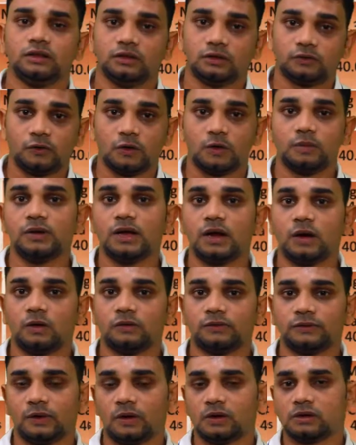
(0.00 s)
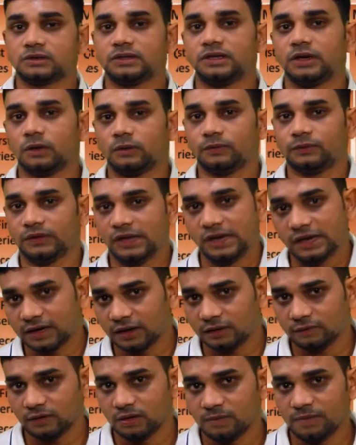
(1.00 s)
The formula of oxide of
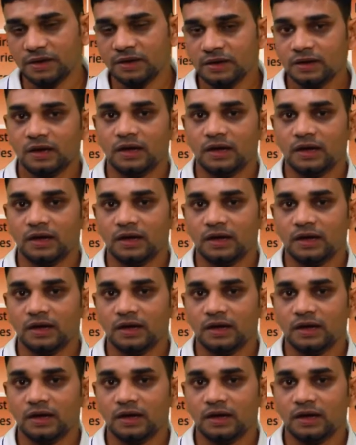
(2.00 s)
silicon will be